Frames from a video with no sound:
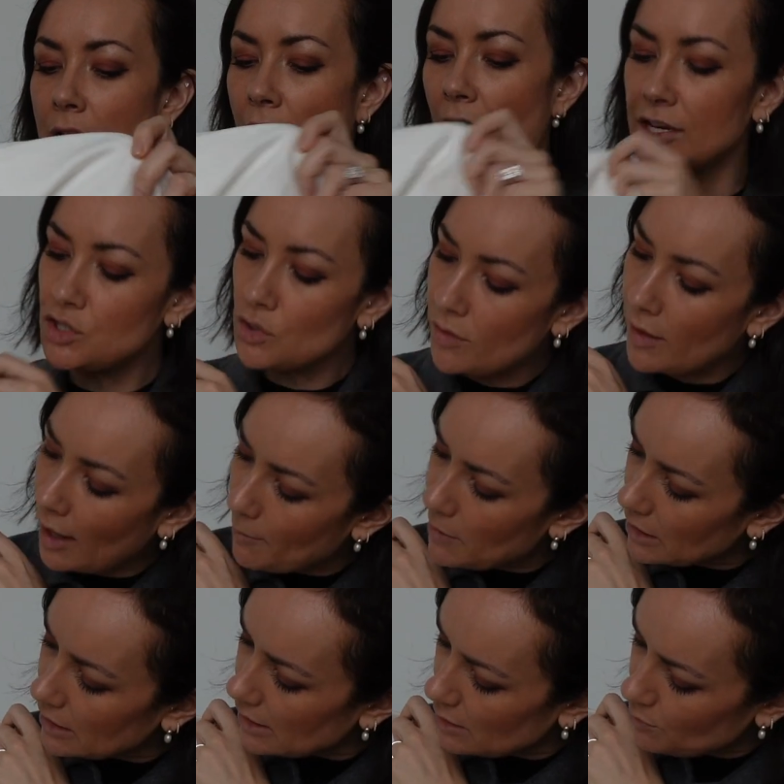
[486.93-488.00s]
I do think I'm going
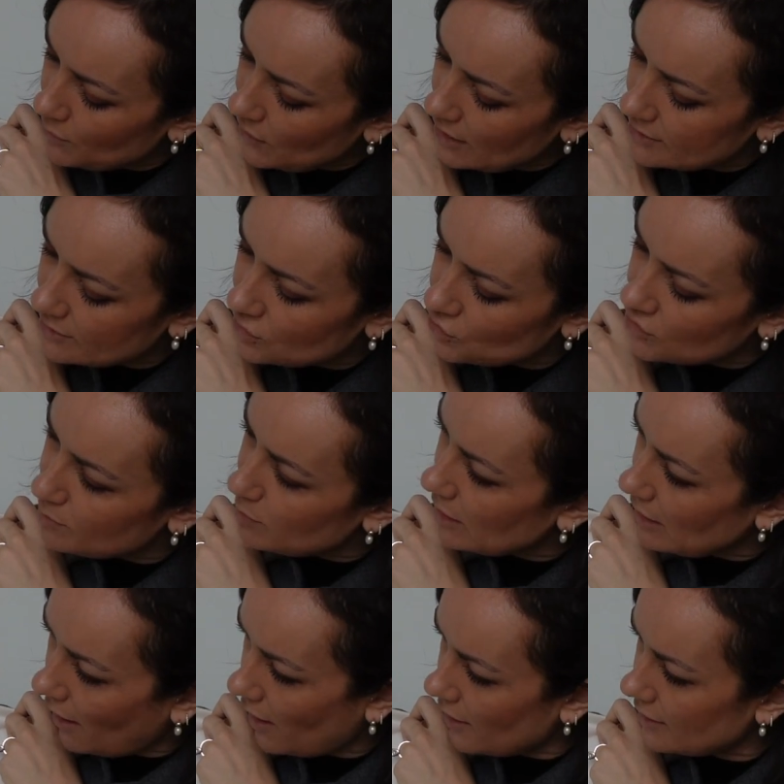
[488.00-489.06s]
to keep this just
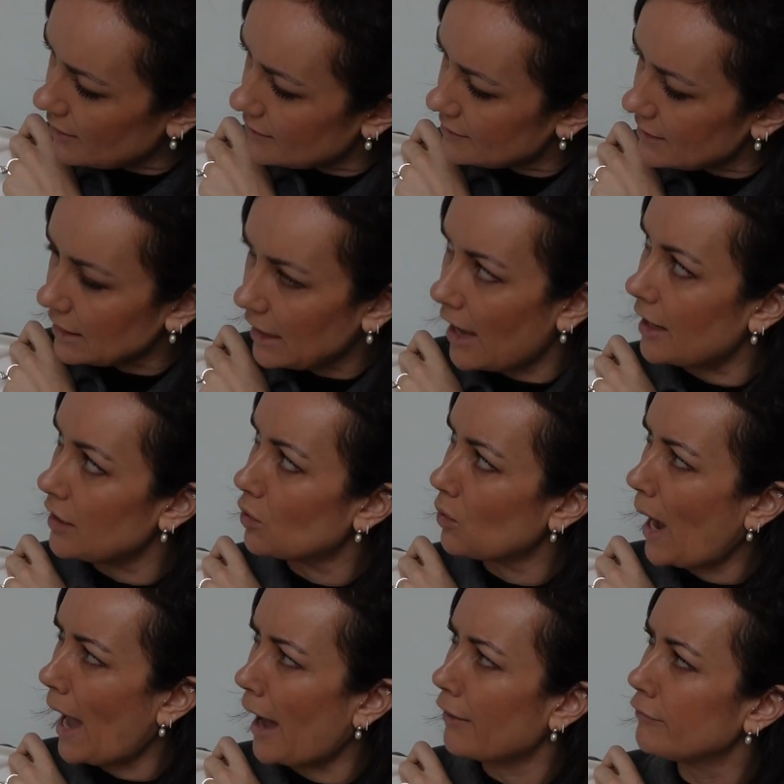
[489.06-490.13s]
because, again, I don't
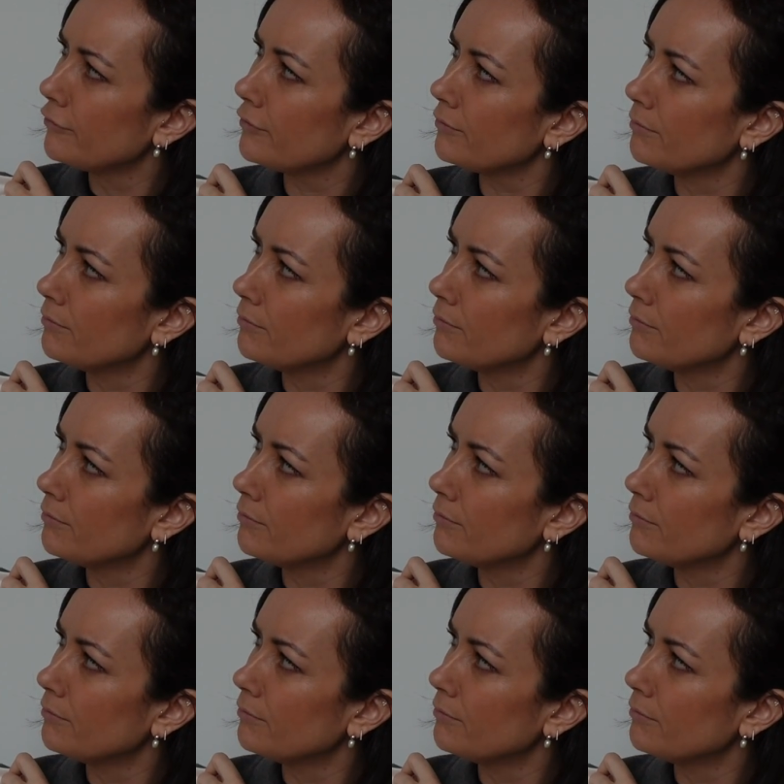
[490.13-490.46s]
have